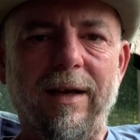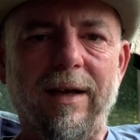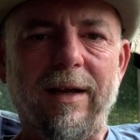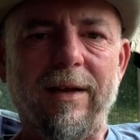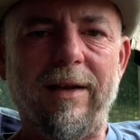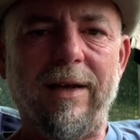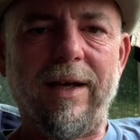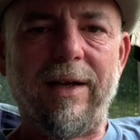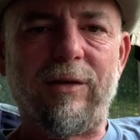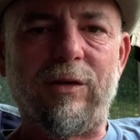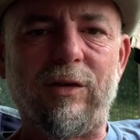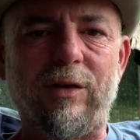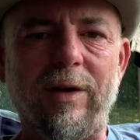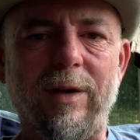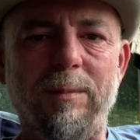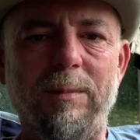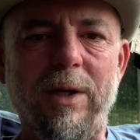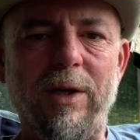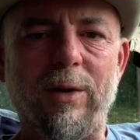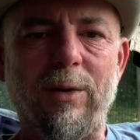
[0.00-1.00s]
that's
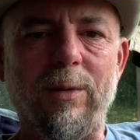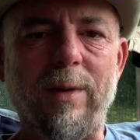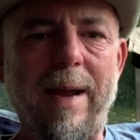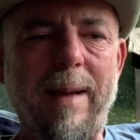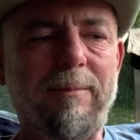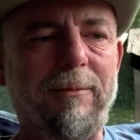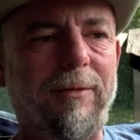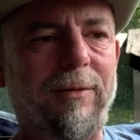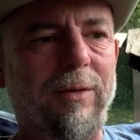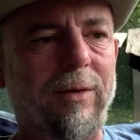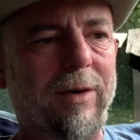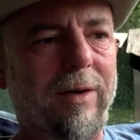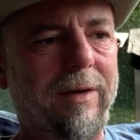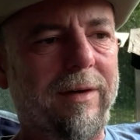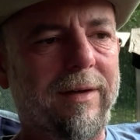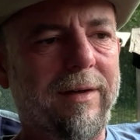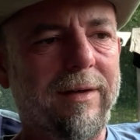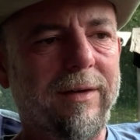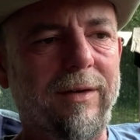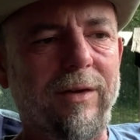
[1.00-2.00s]
going to be a wrap
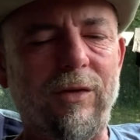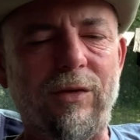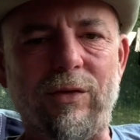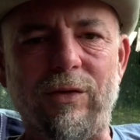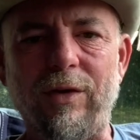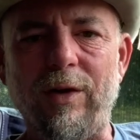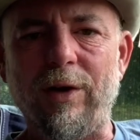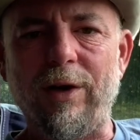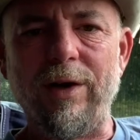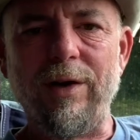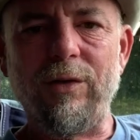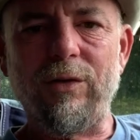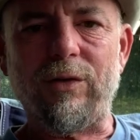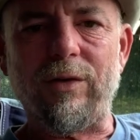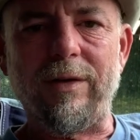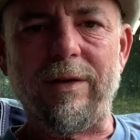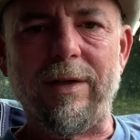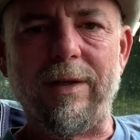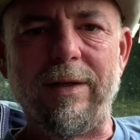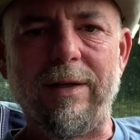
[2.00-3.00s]
for this series,
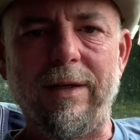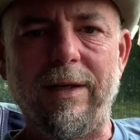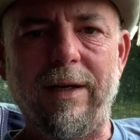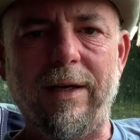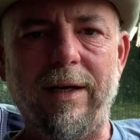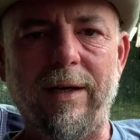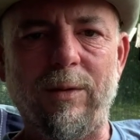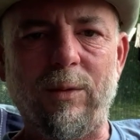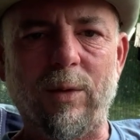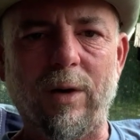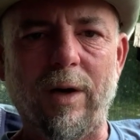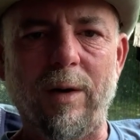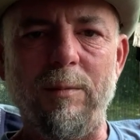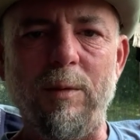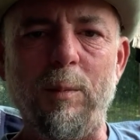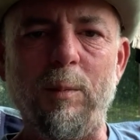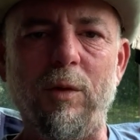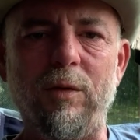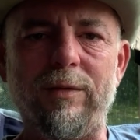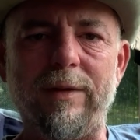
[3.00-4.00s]
and then we're going to
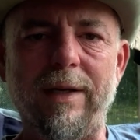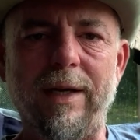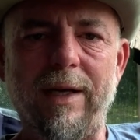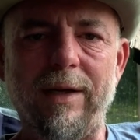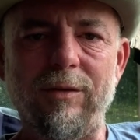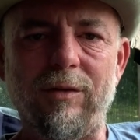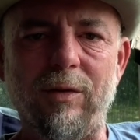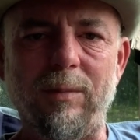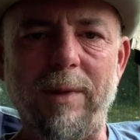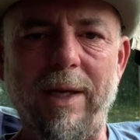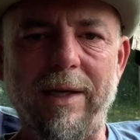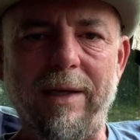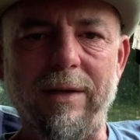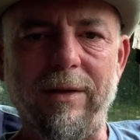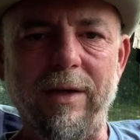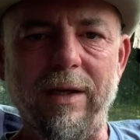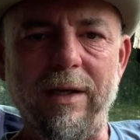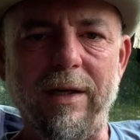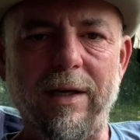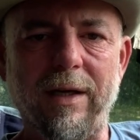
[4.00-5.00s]
be moving on to
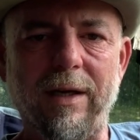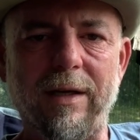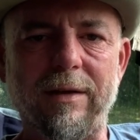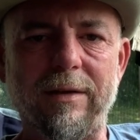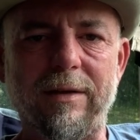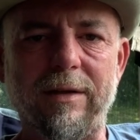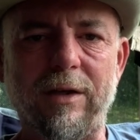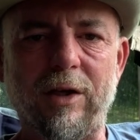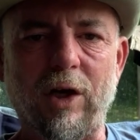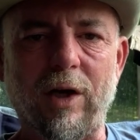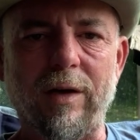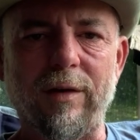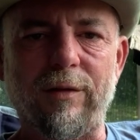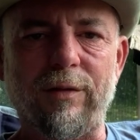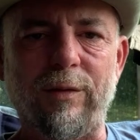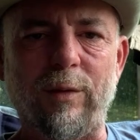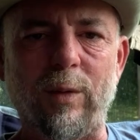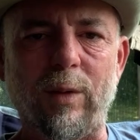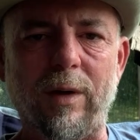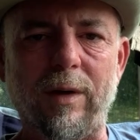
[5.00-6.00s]
making the cart
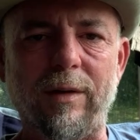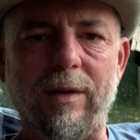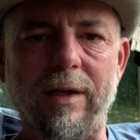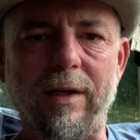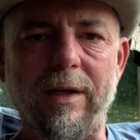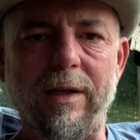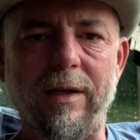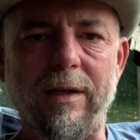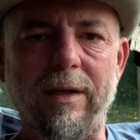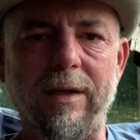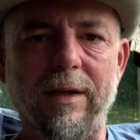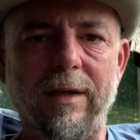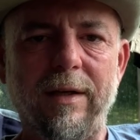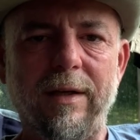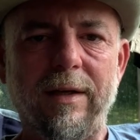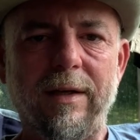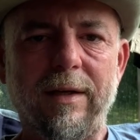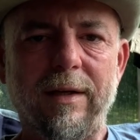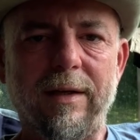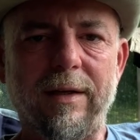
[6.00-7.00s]
for the
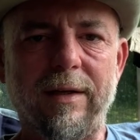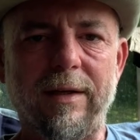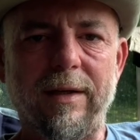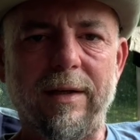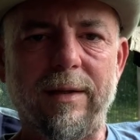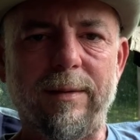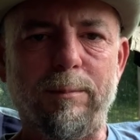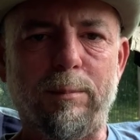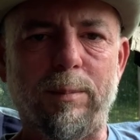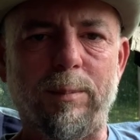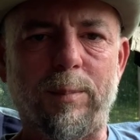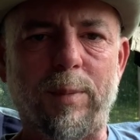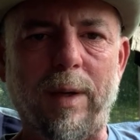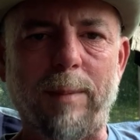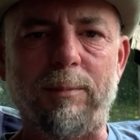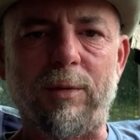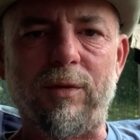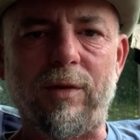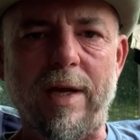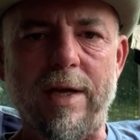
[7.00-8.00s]

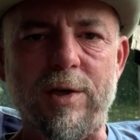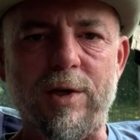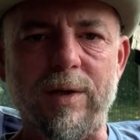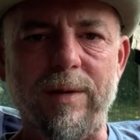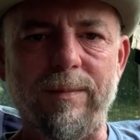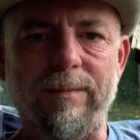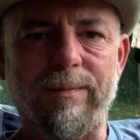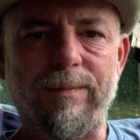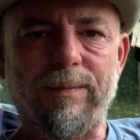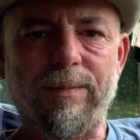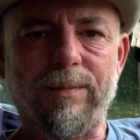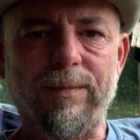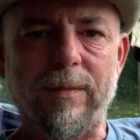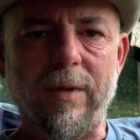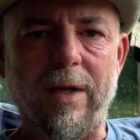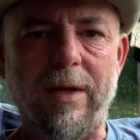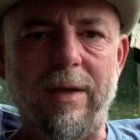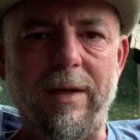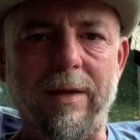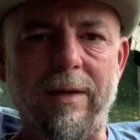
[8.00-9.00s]
prep station,
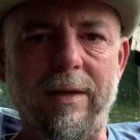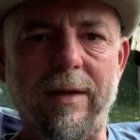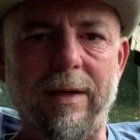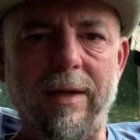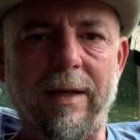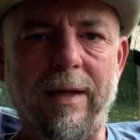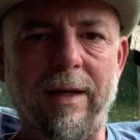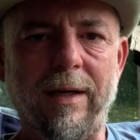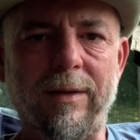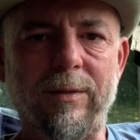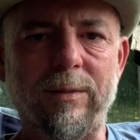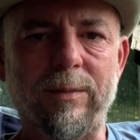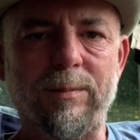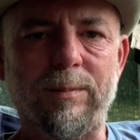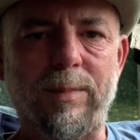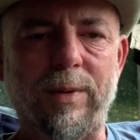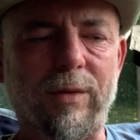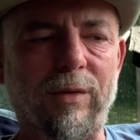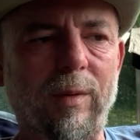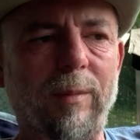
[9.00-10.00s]
and
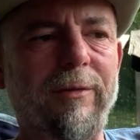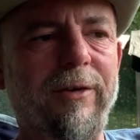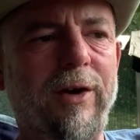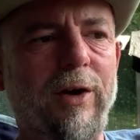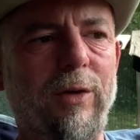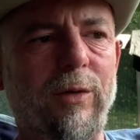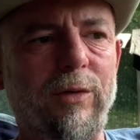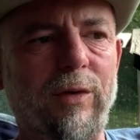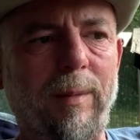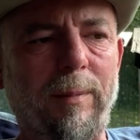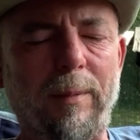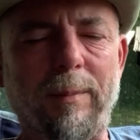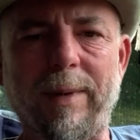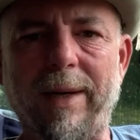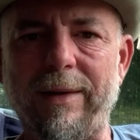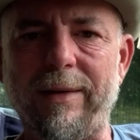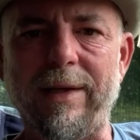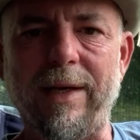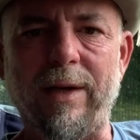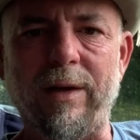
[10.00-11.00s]
put some videos up
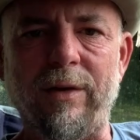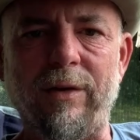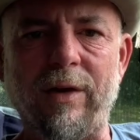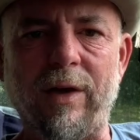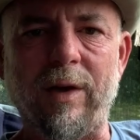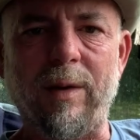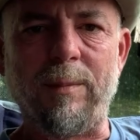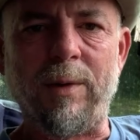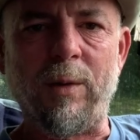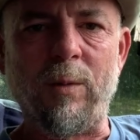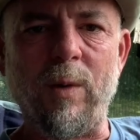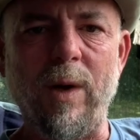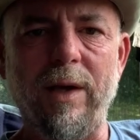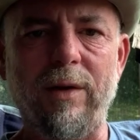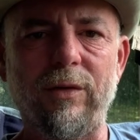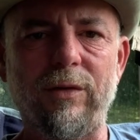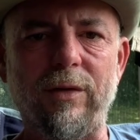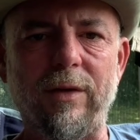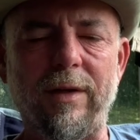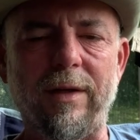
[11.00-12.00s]
about that in the coming
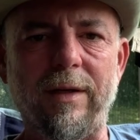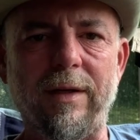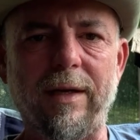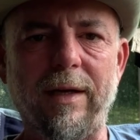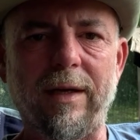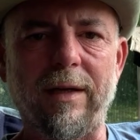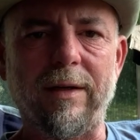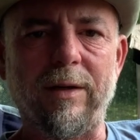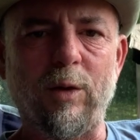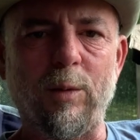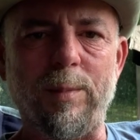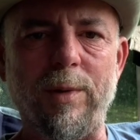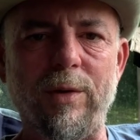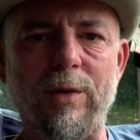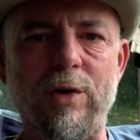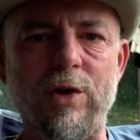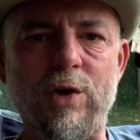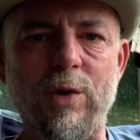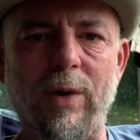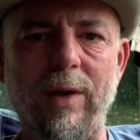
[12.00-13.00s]
weeks. And hope you
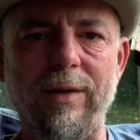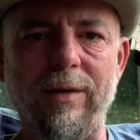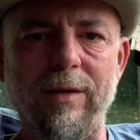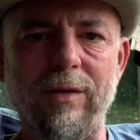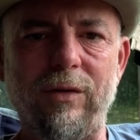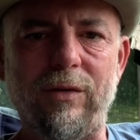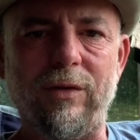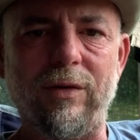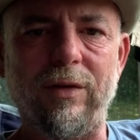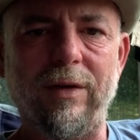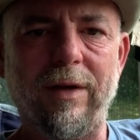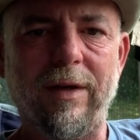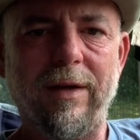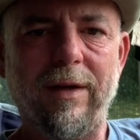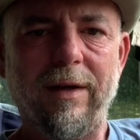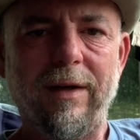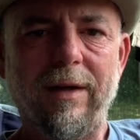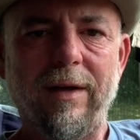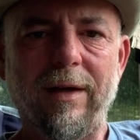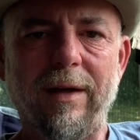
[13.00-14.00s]
enjoyed this,
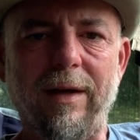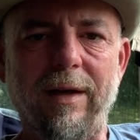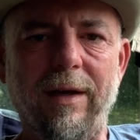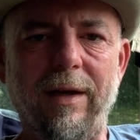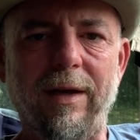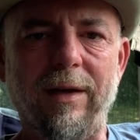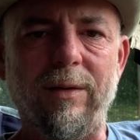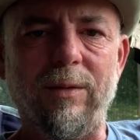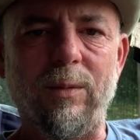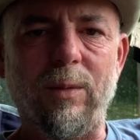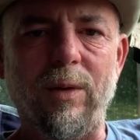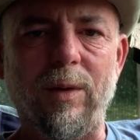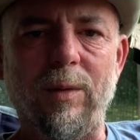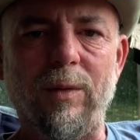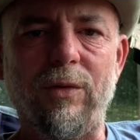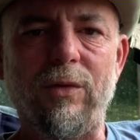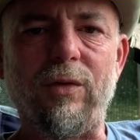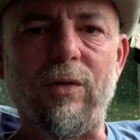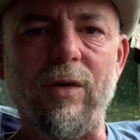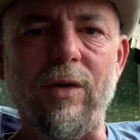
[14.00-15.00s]
and we'll
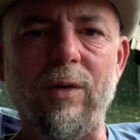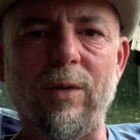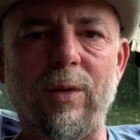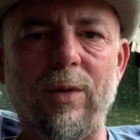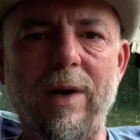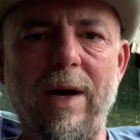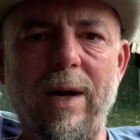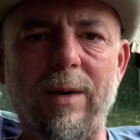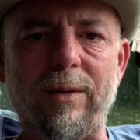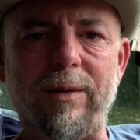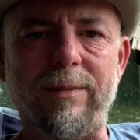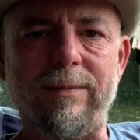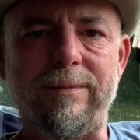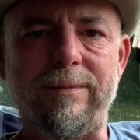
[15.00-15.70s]
see you around.